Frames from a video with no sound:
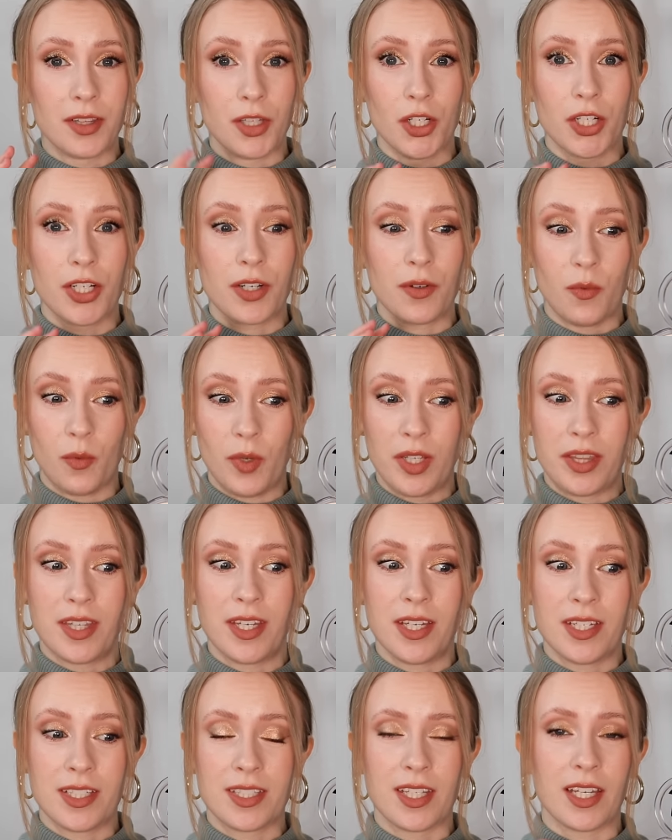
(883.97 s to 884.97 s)
look with
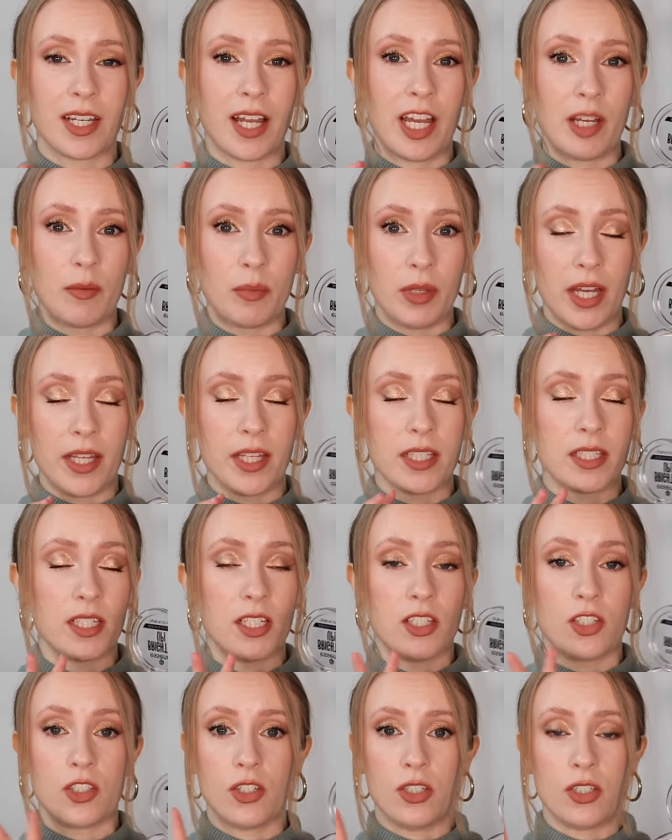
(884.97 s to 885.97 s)
this. Like I apply this and
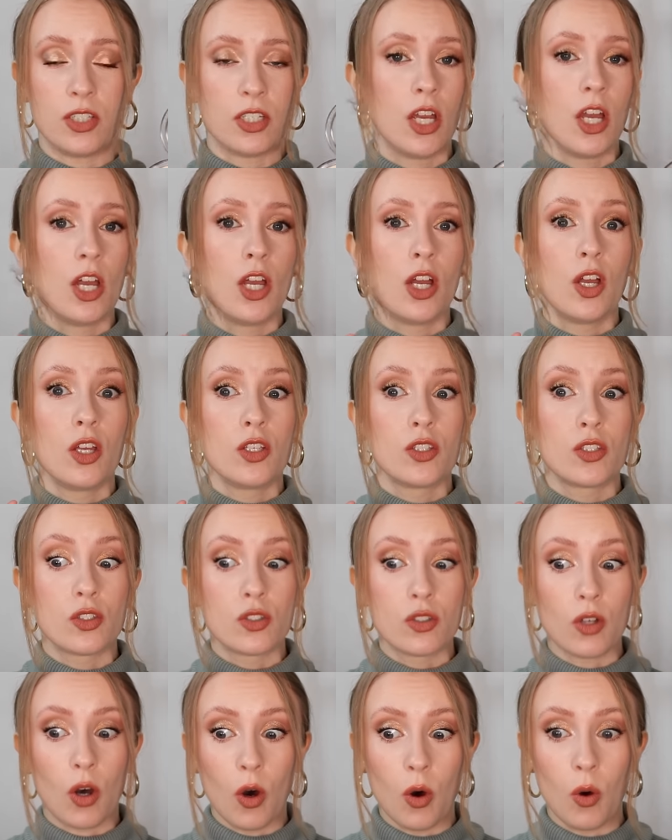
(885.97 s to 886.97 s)
it's just
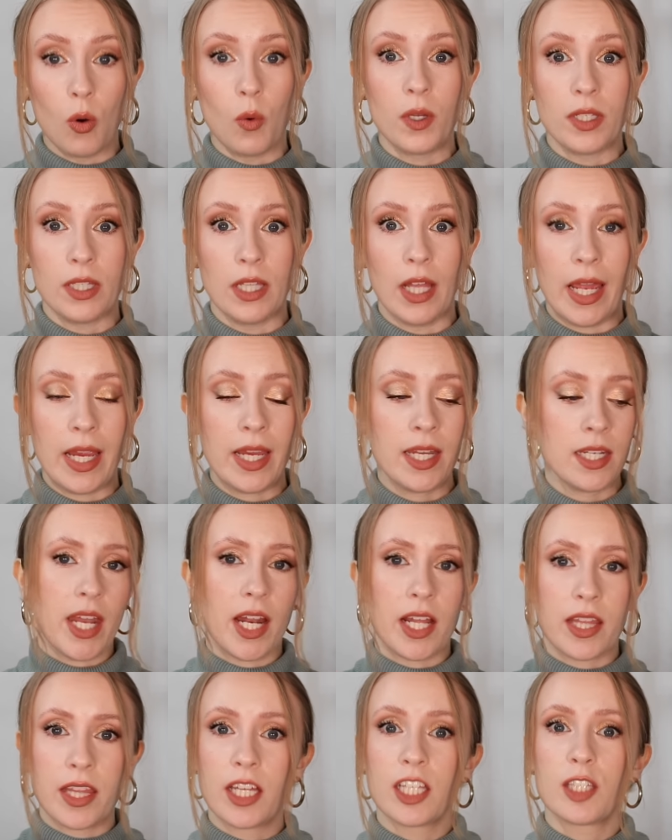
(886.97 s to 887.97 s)
so light.
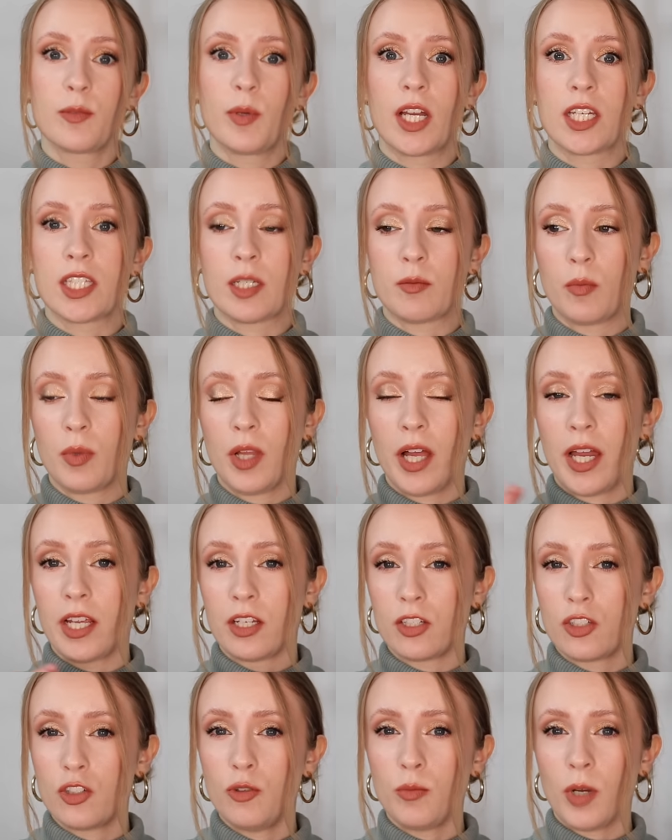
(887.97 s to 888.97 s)
And I think it's because I'm
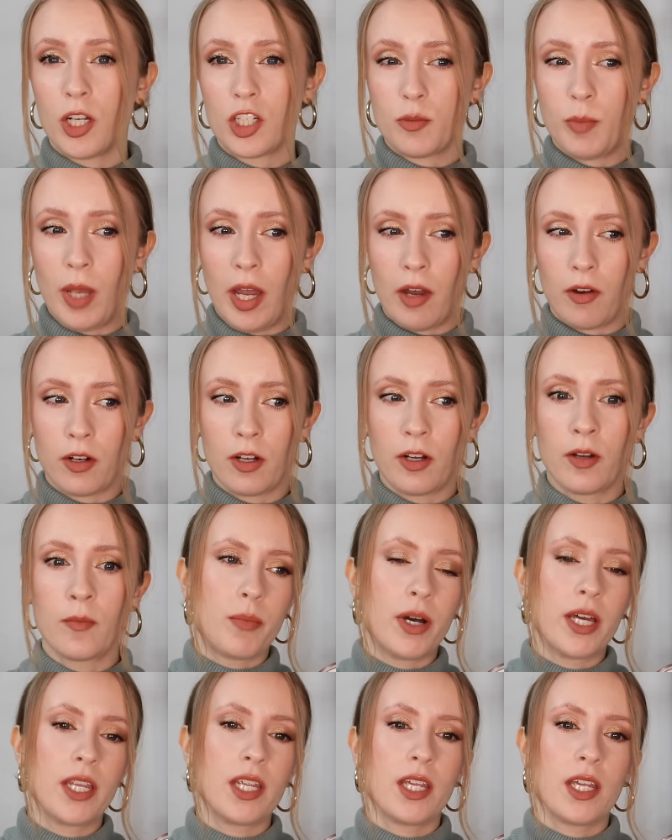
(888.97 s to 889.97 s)
applying too much powder.
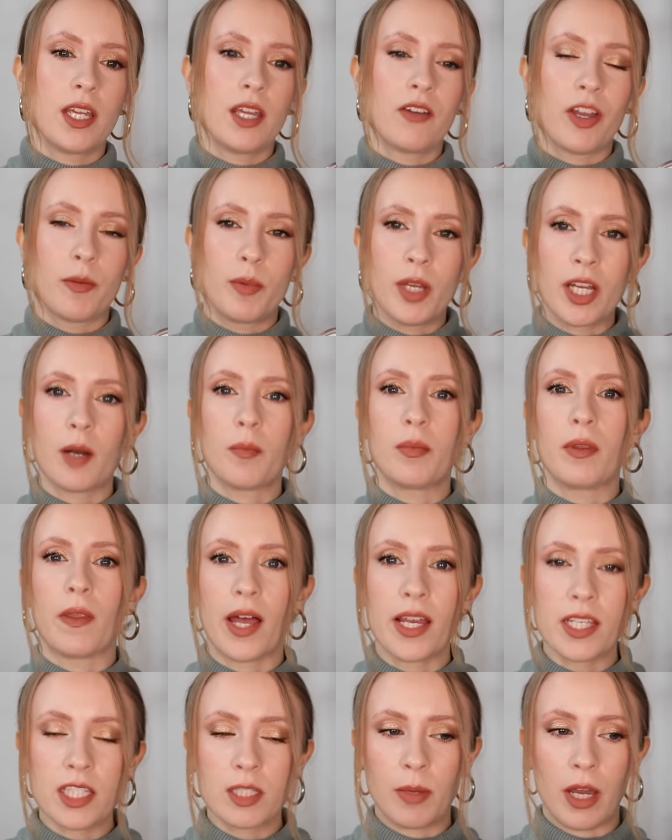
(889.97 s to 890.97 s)
But if I pick up
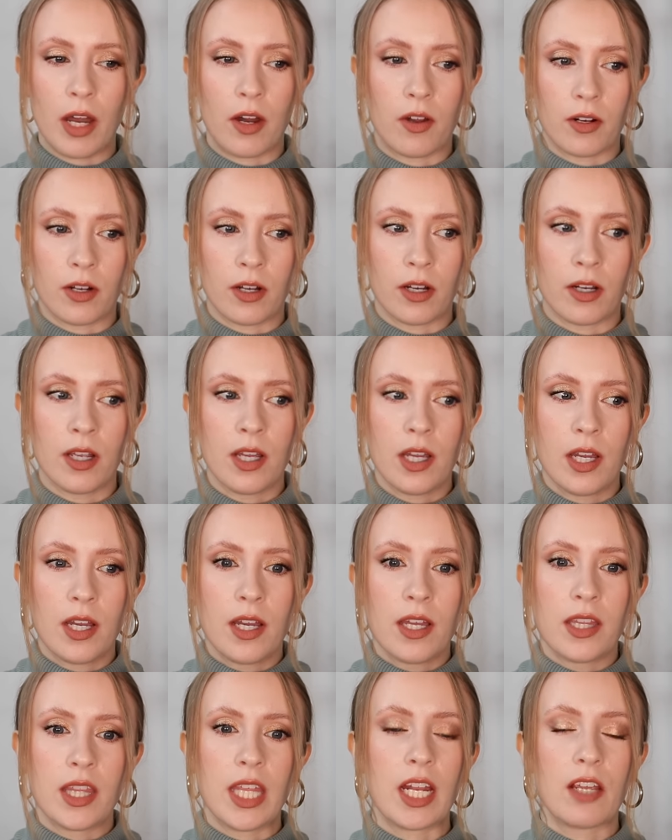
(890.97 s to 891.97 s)
less powder,
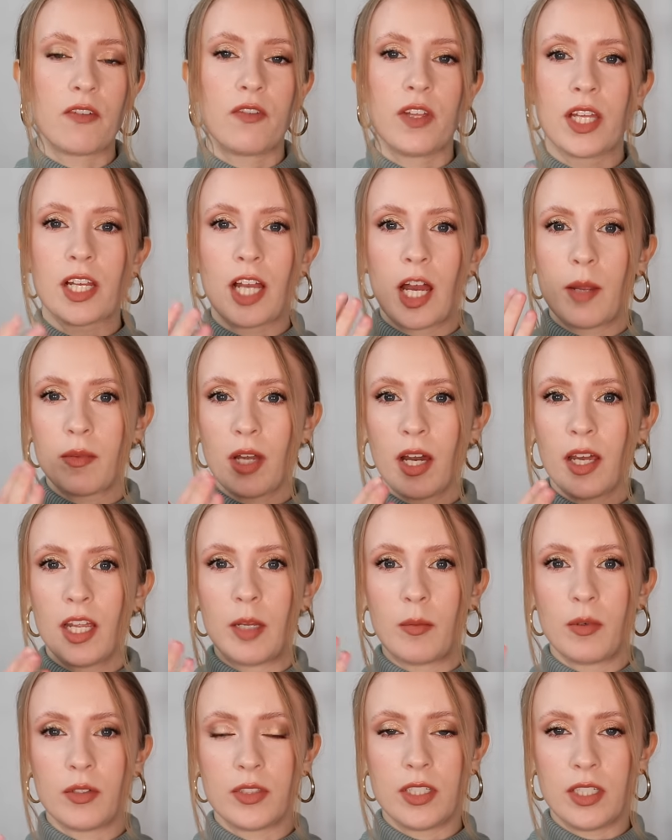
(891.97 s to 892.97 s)
then I feel like I'm not
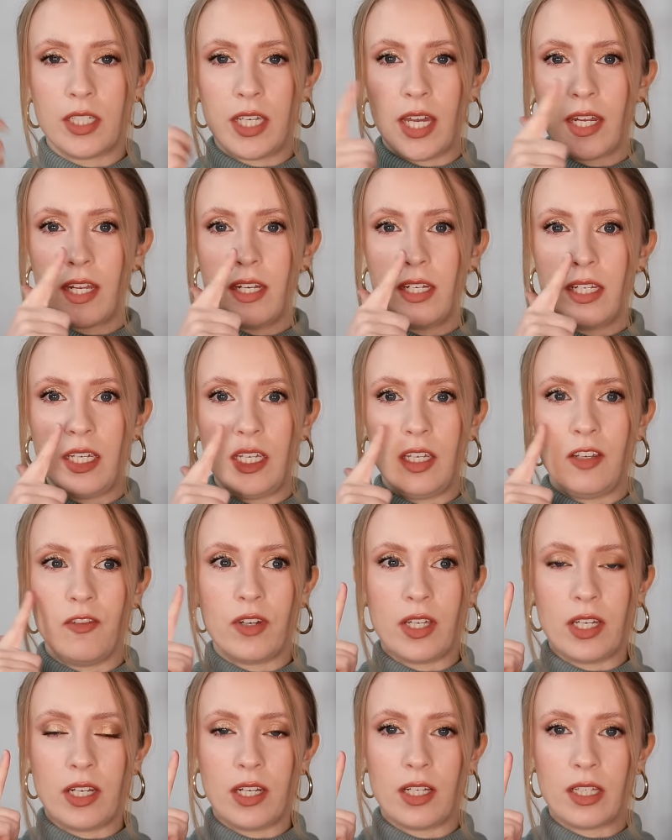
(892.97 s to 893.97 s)
able to get an
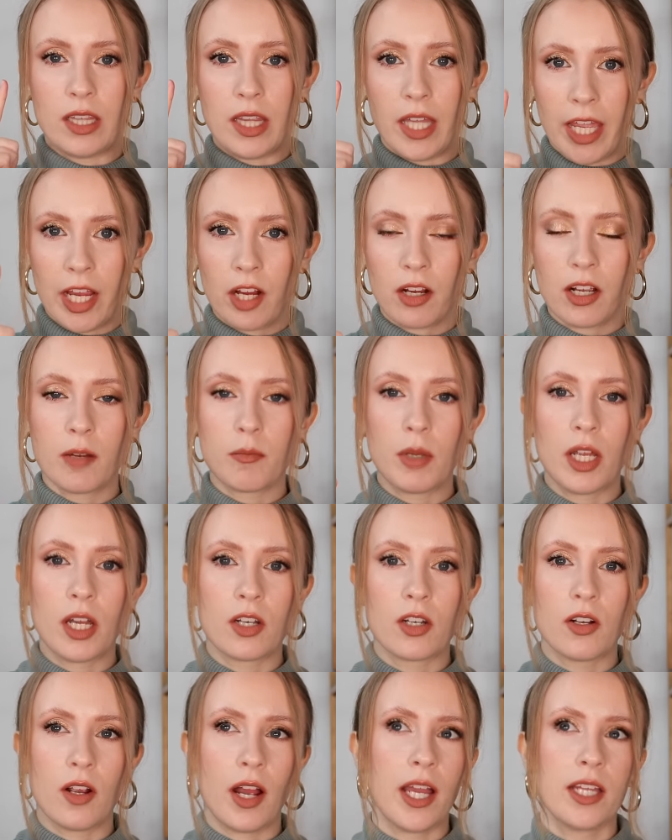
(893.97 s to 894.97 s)
even layer on my
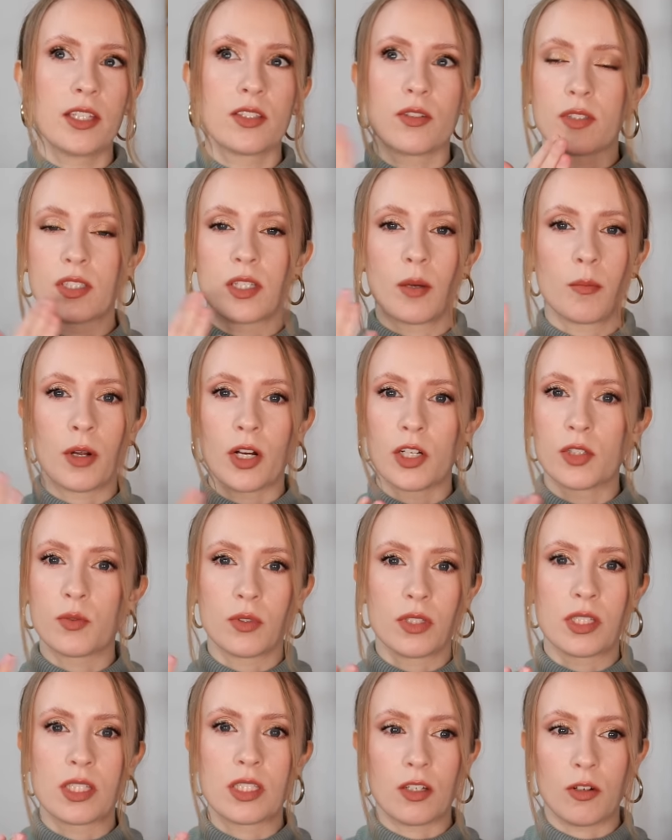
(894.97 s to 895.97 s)
under eye, and so some parts
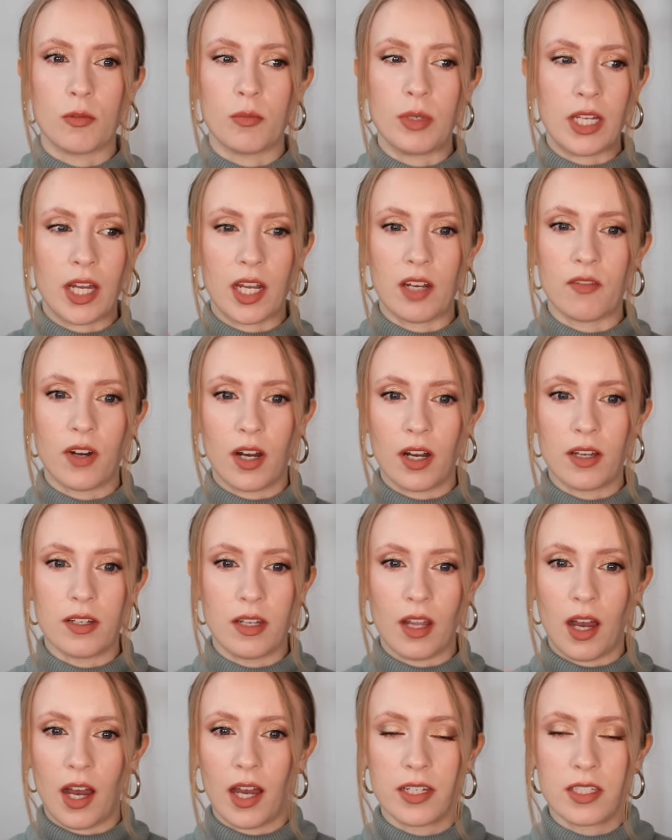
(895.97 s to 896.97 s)
will still be kind of
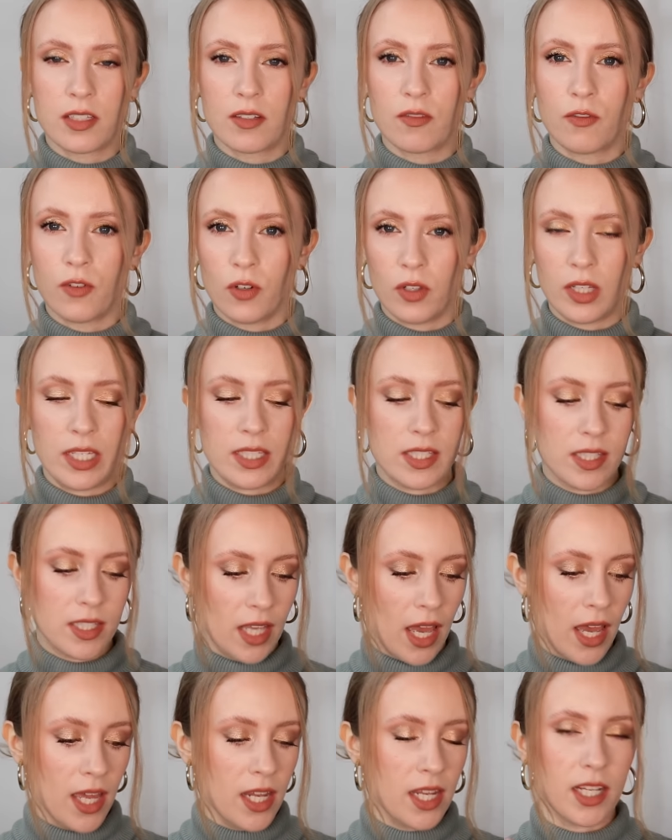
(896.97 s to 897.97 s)
not fully
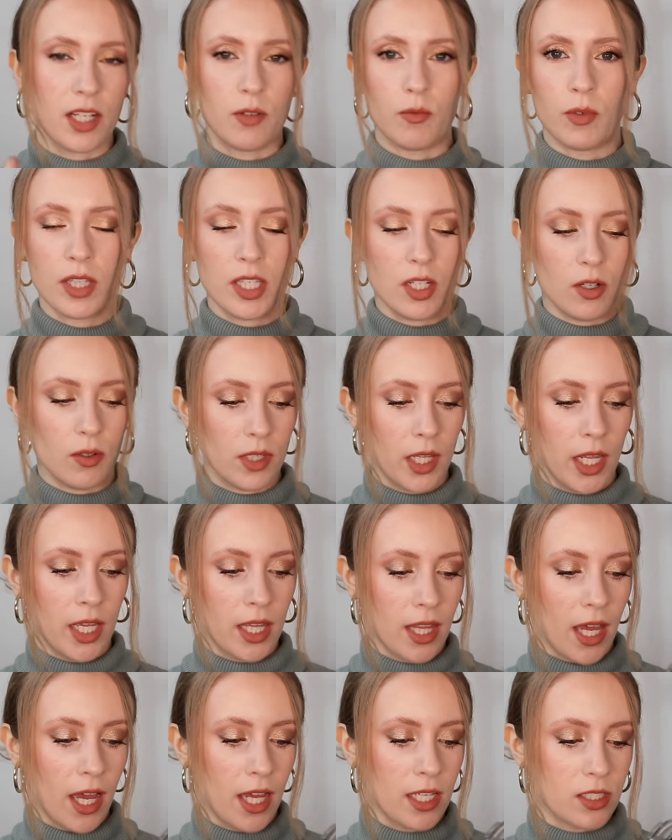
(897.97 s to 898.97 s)
set, and I really don't
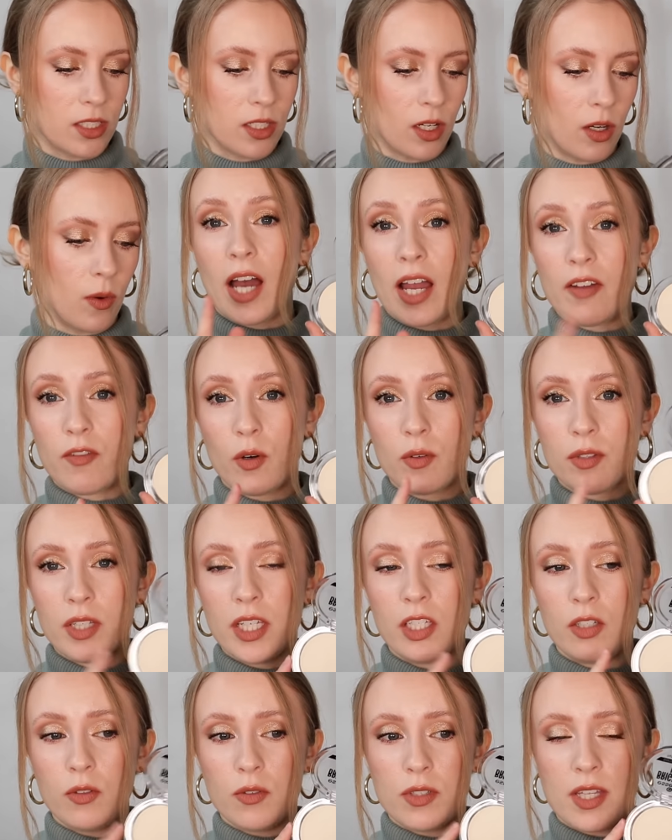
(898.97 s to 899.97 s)
like that. So I've only
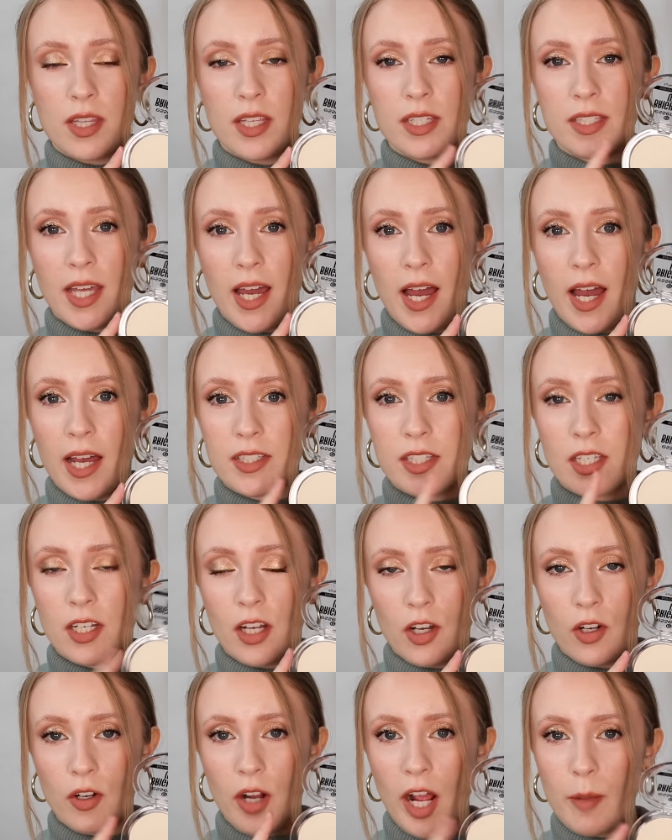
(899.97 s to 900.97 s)
used this as an
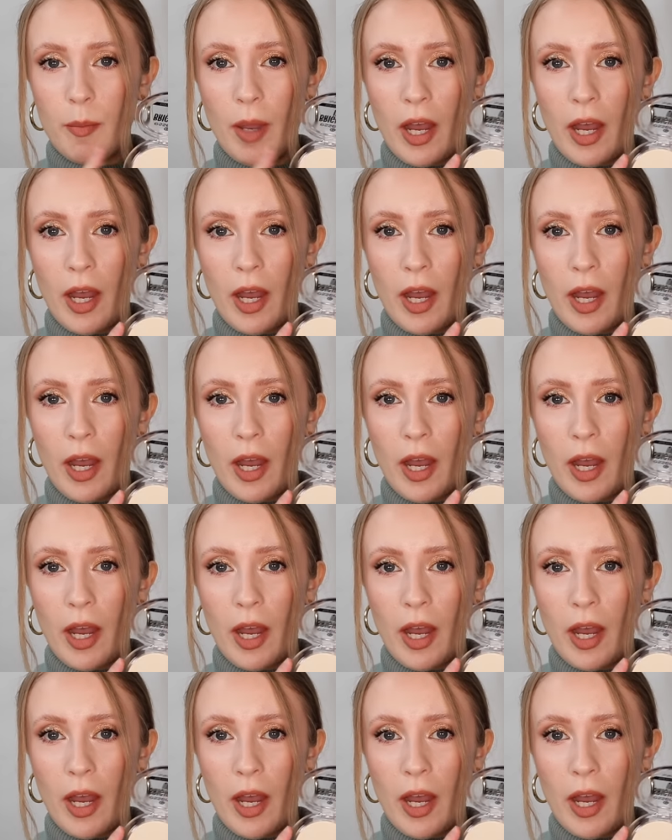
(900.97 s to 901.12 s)
under eye